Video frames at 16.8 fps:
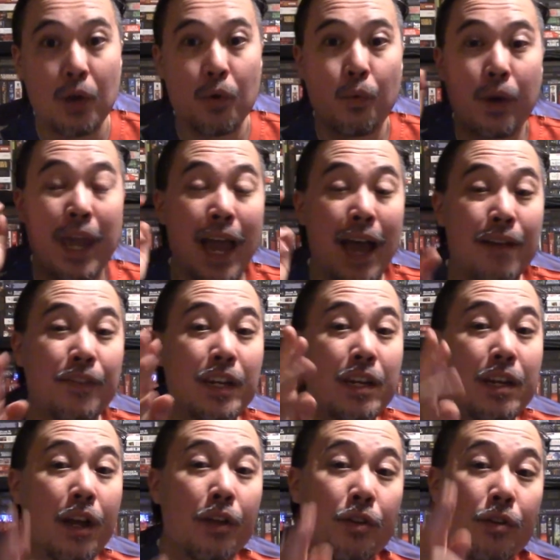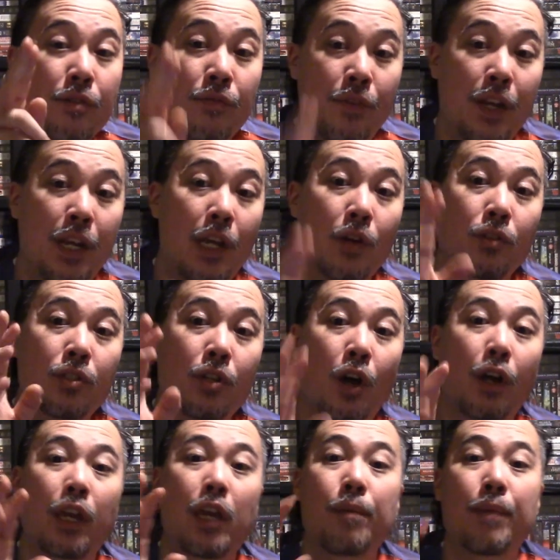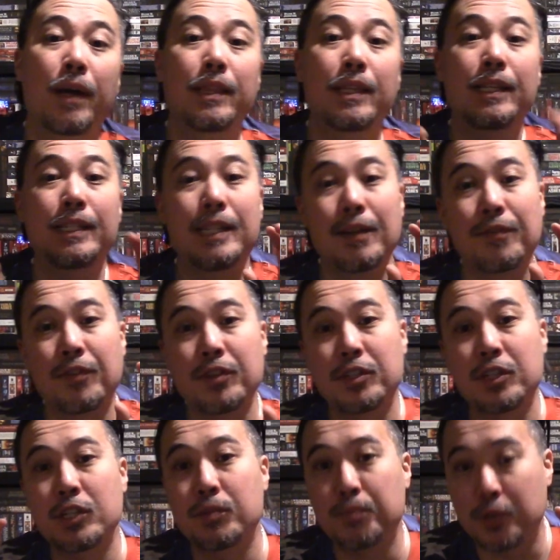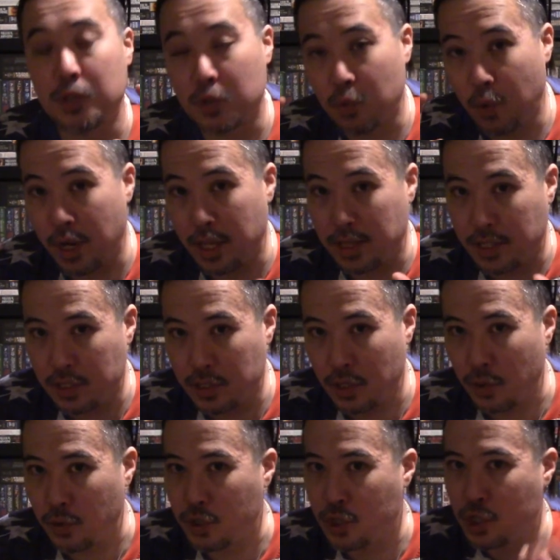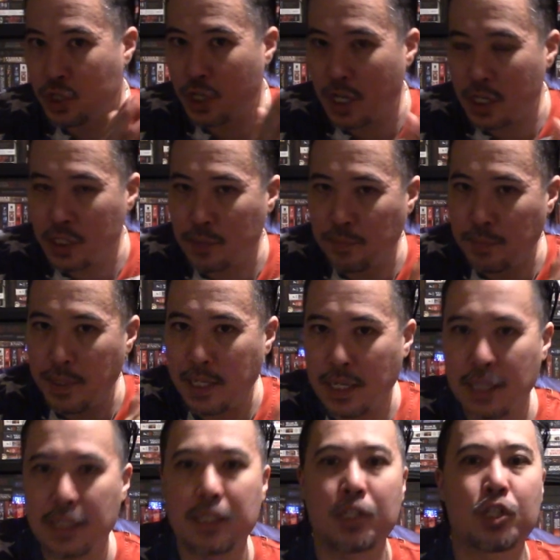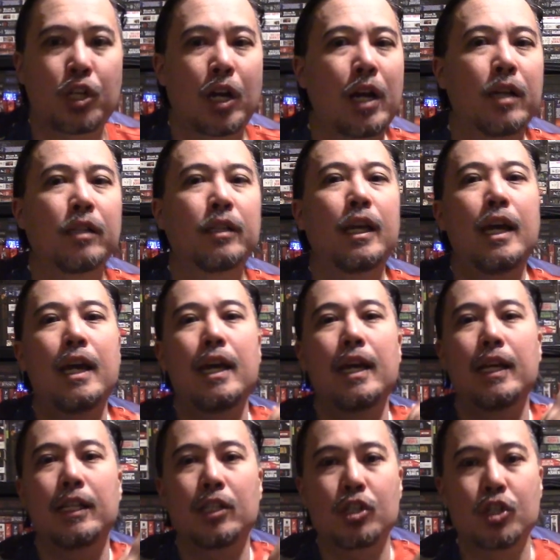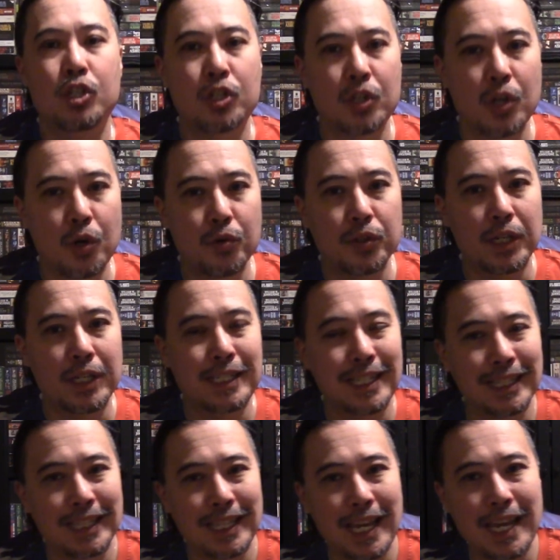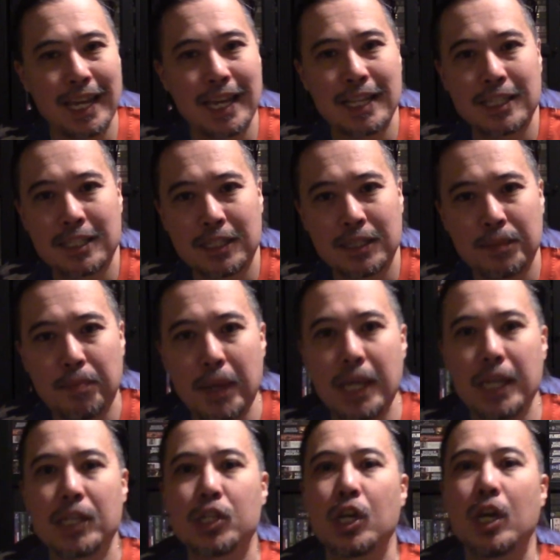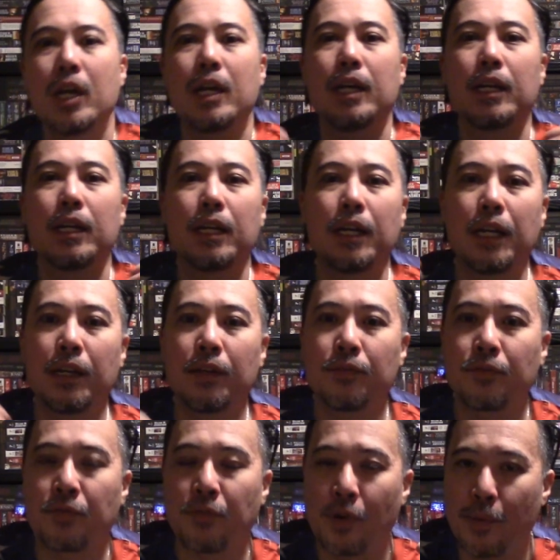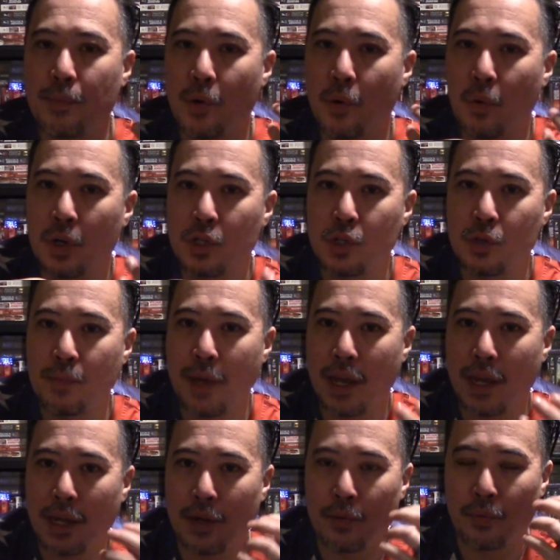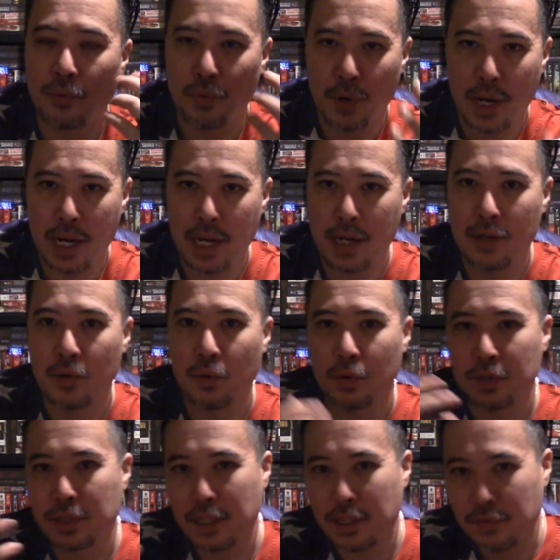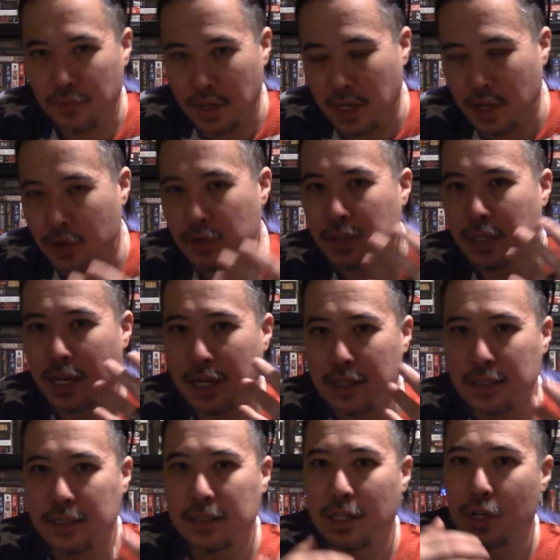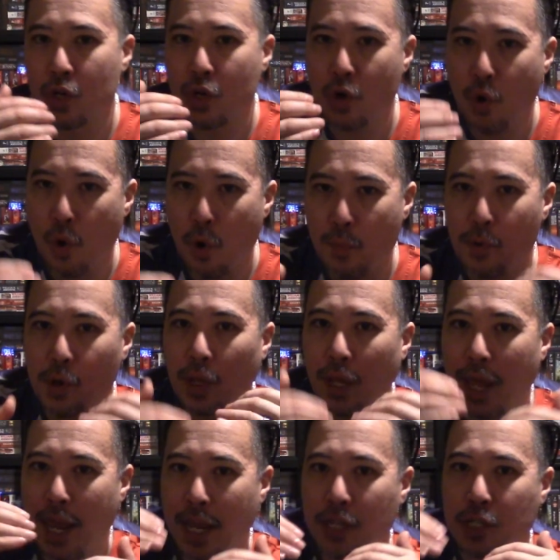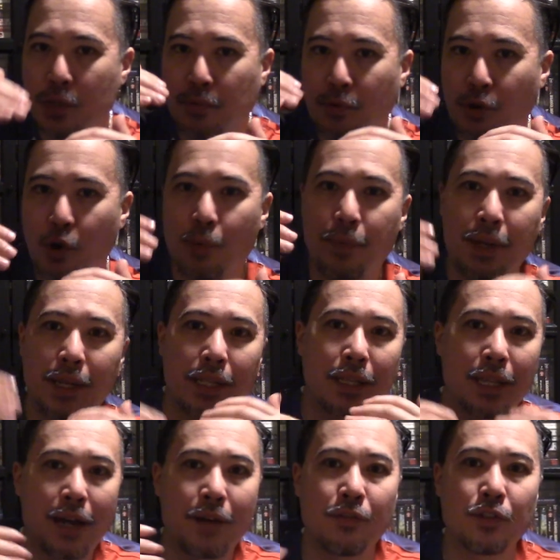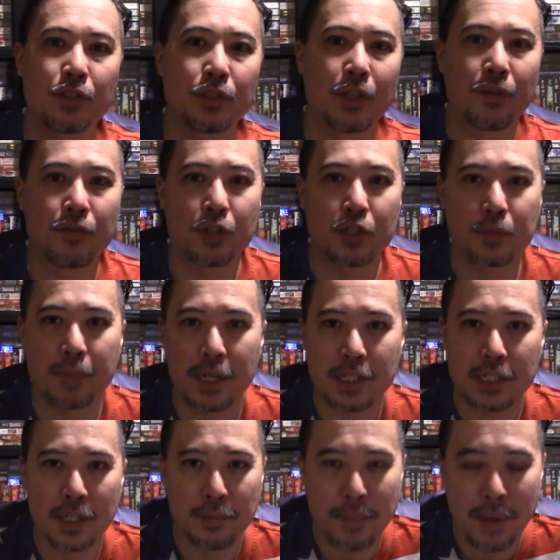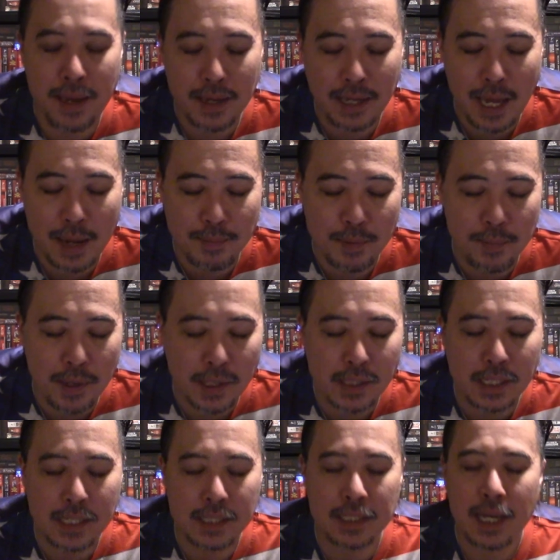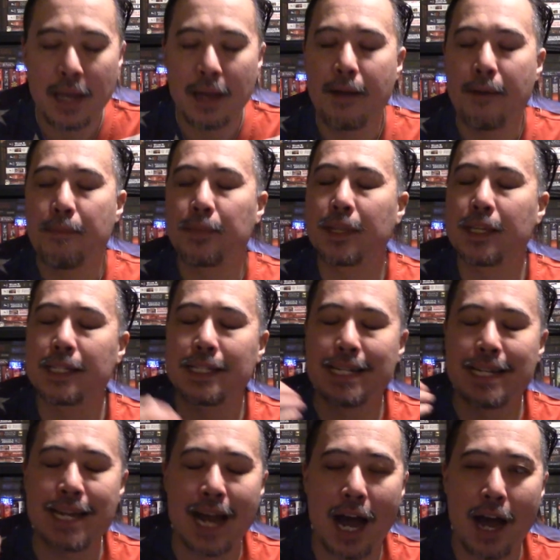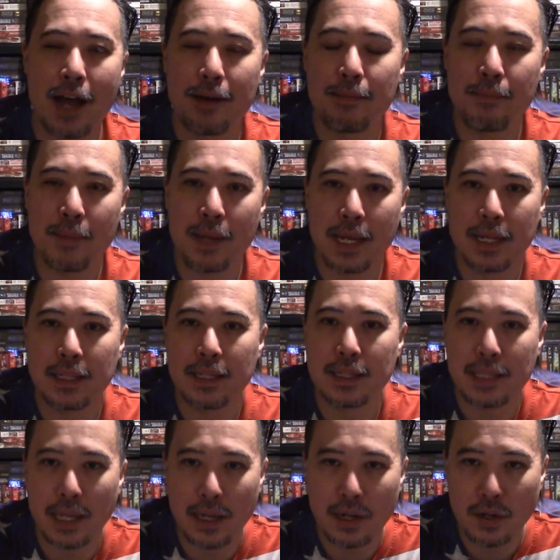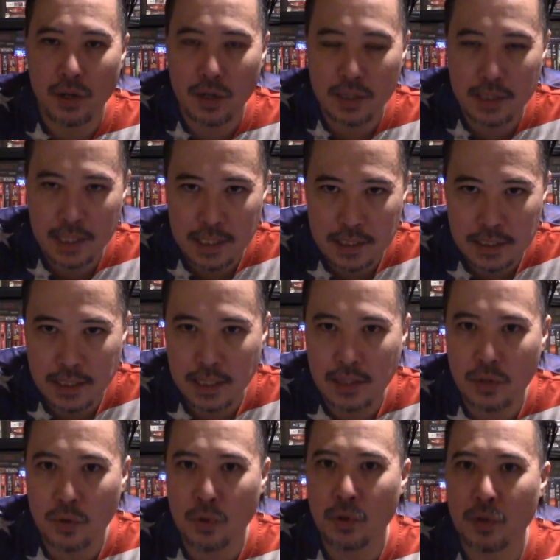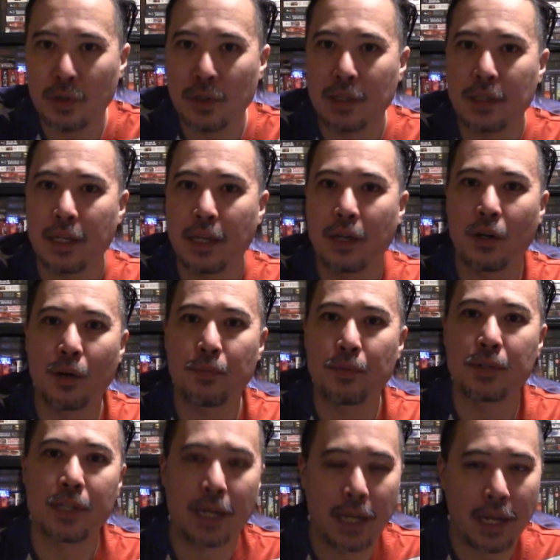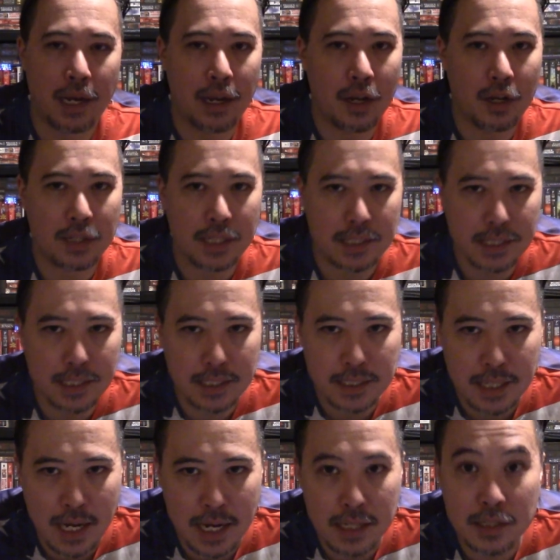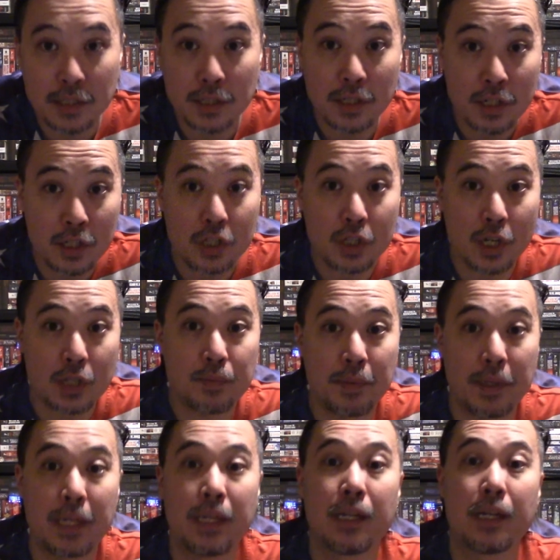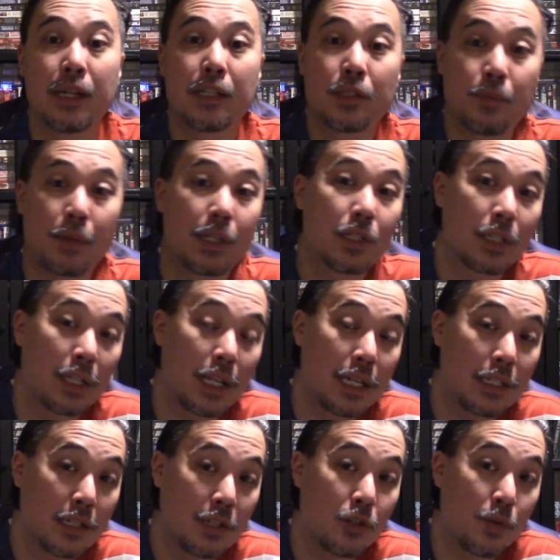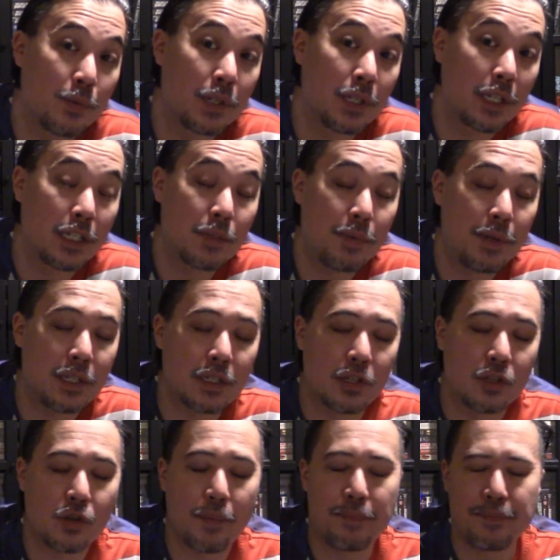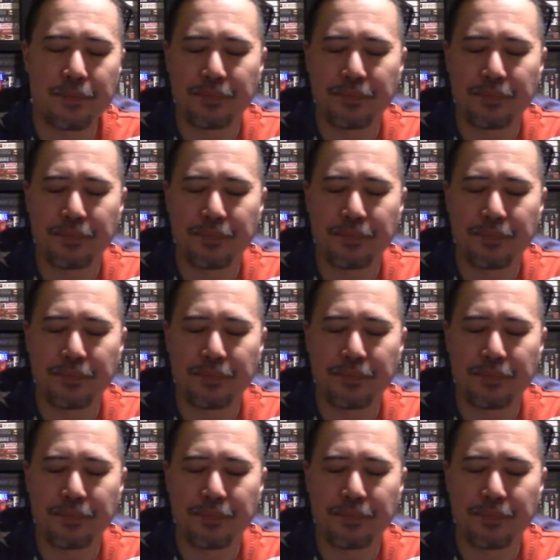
We have another video talking about the differences between the two. Just because a child shows a delay in speech from what you may read or see in videos as the normal age-appropriate levels of their speech capabilities does not mean that they are autistic or that they are presenting any autistic signs. It could just be speech delay syndrome or delayed speech syndrome.